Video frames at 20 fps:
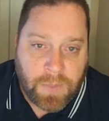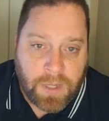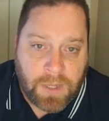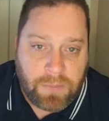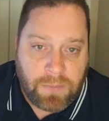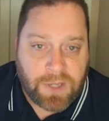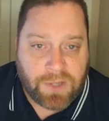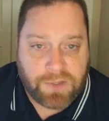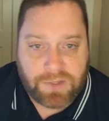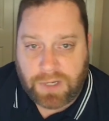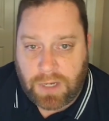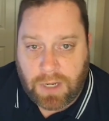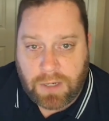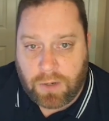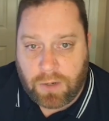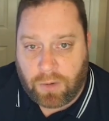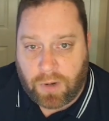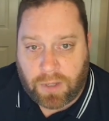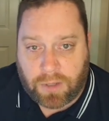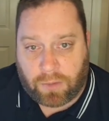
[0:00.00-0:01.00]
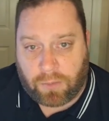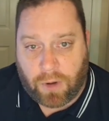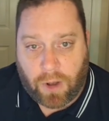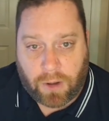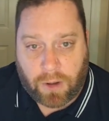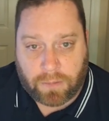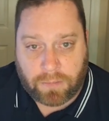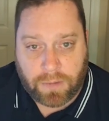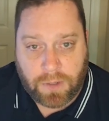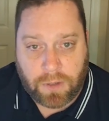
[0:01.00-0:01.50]
Because you didn't do anything
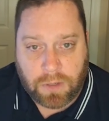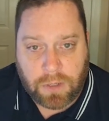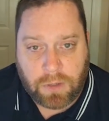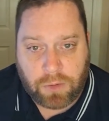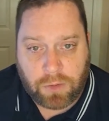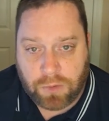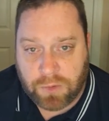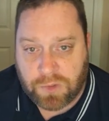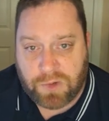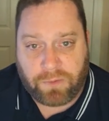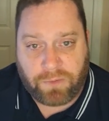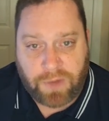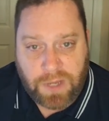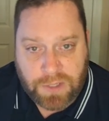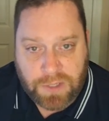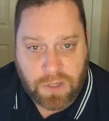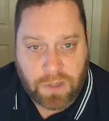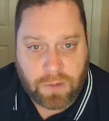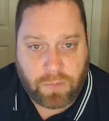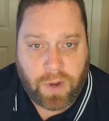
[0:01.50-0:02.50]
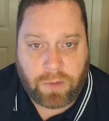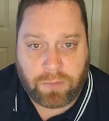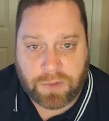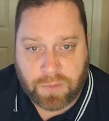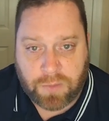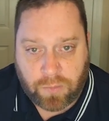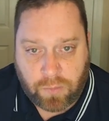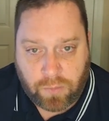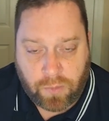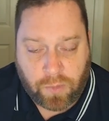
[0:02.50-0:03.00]
wrong. You used your visa the way
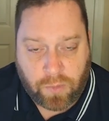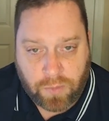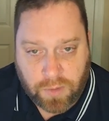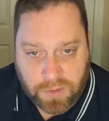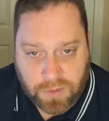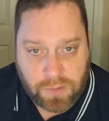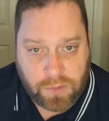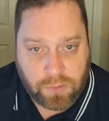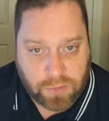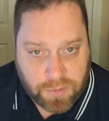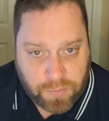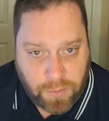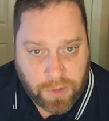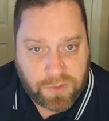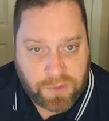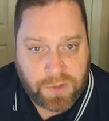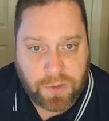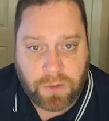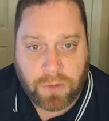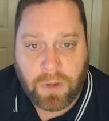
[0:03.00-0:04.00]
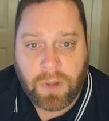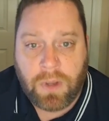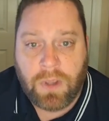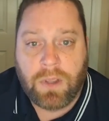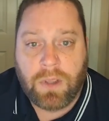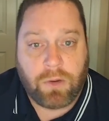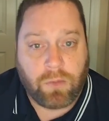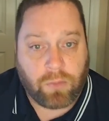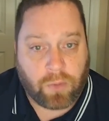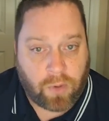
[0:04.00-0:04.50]
you were supposed to.
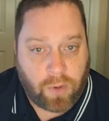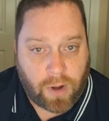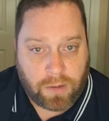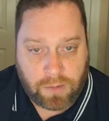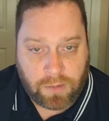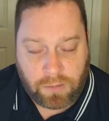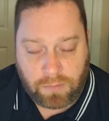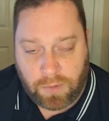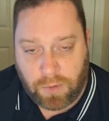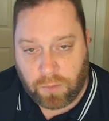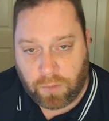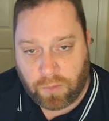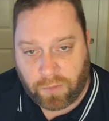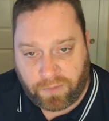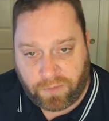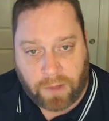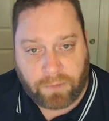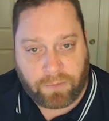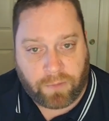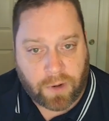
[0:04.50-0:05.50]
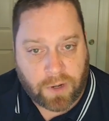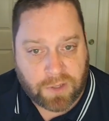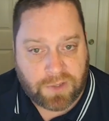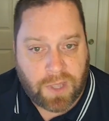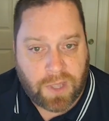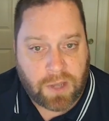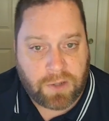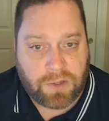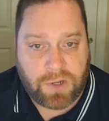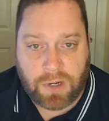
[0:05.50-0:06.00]
You filed for an
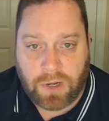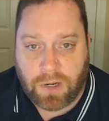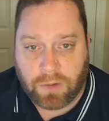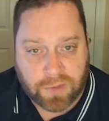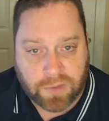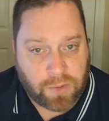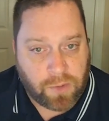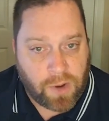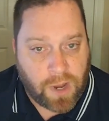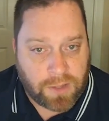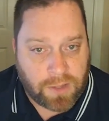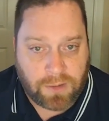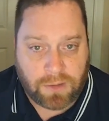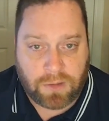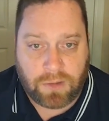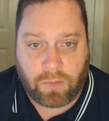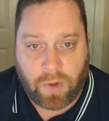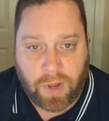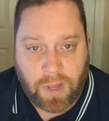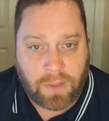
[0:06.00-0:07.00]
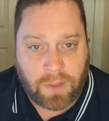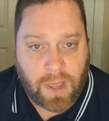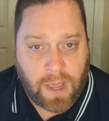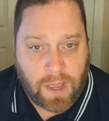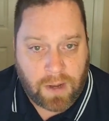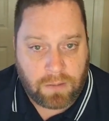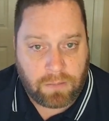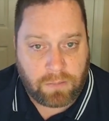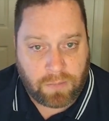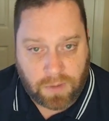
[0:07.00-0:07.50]
extension and it was granted the way
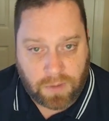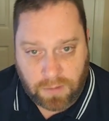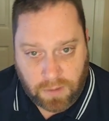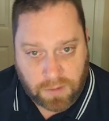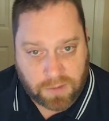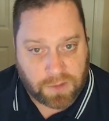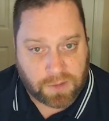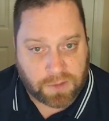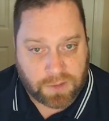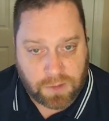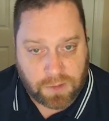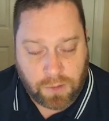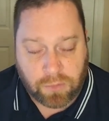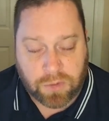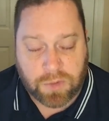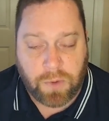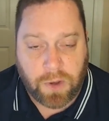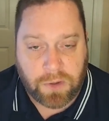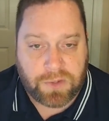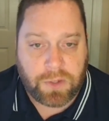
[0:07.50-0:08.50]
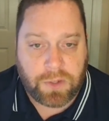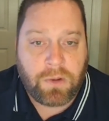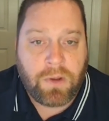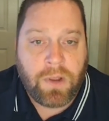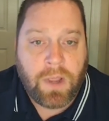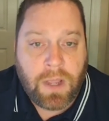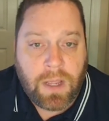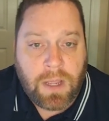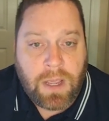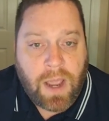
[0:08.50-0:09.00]
that you were supposed to,
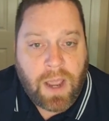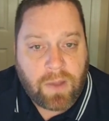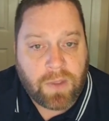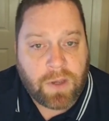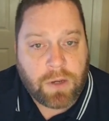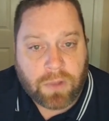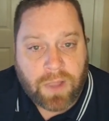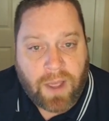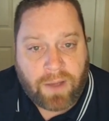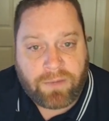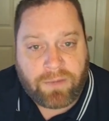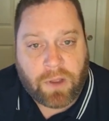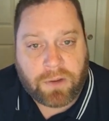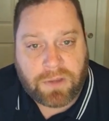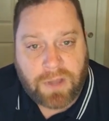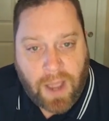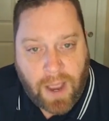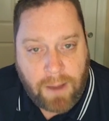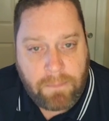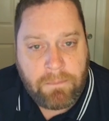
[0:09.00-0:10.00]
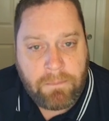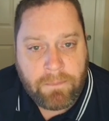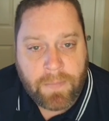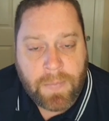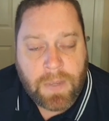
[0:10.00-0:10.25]
and then you left on time.